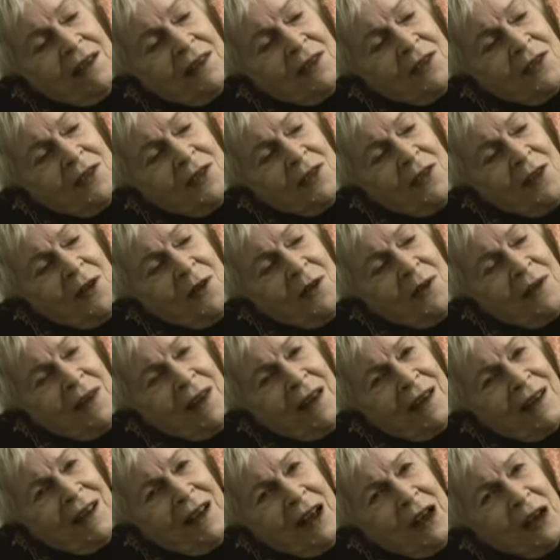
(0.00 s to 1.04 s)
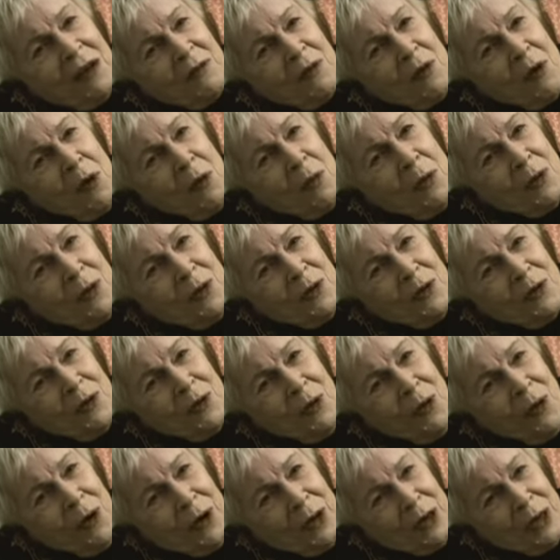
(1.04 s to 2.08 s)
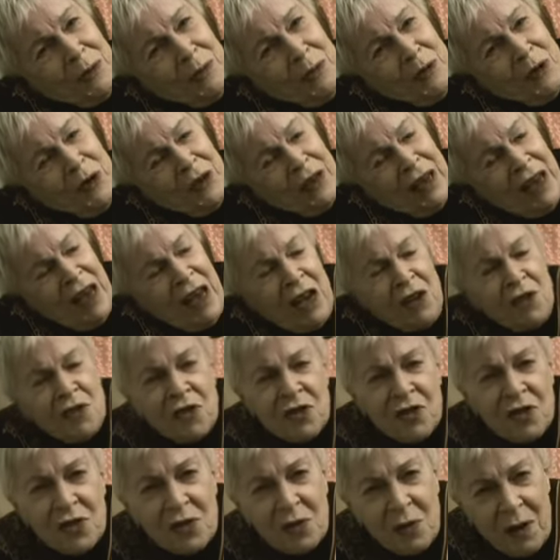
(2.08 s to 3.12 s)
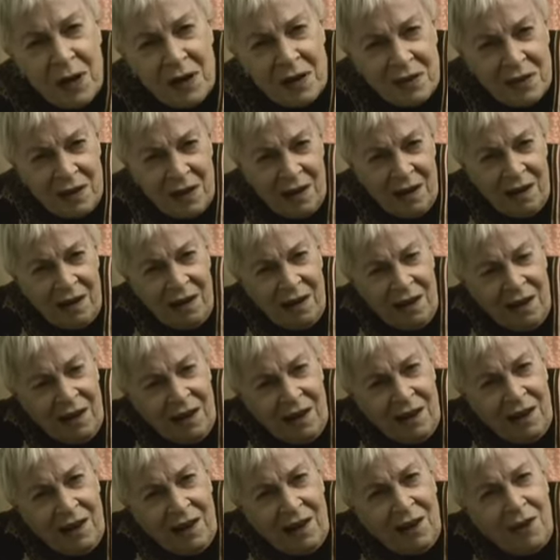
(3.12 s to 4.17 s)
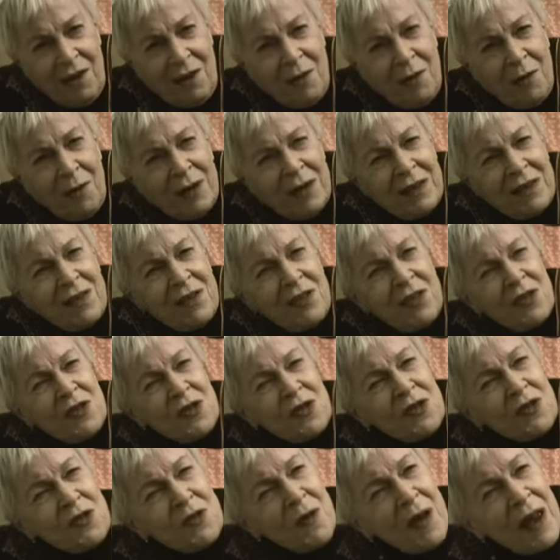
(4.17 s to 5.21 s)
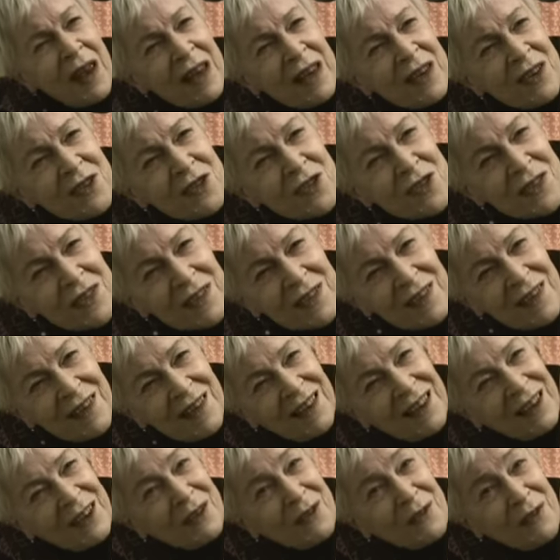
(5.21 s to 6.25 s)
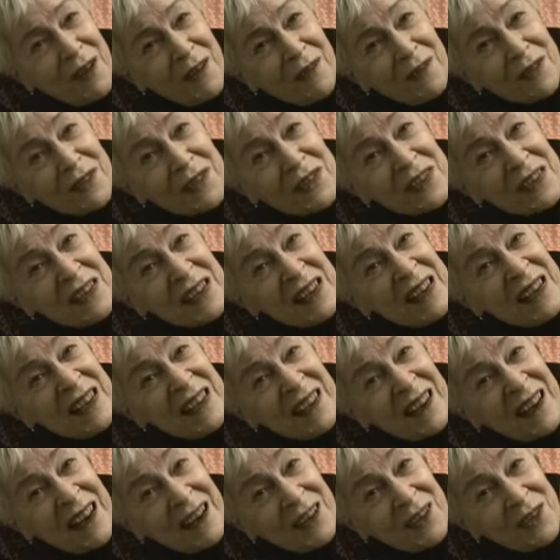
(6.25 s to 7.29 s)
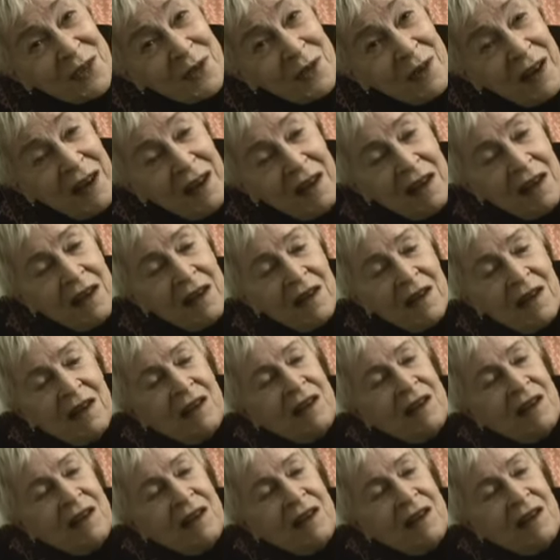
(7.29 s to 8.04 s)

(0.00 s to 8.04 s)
So that kind of opened the door to communication. So I said, What's the strangest thing you've ever seen in x ray?